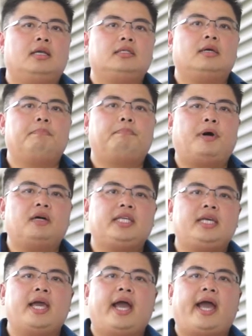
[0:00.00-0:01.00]
the
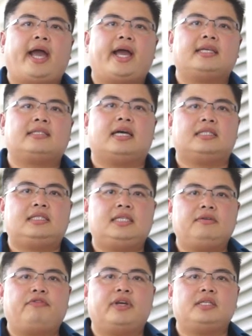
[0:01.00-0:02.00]
body has a
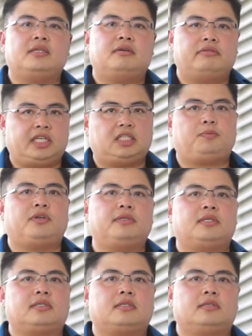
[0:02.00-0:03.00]
different
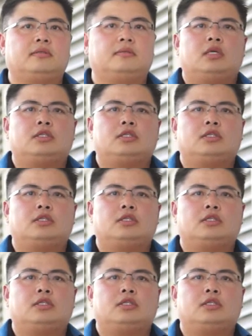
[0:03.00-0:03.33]
responses.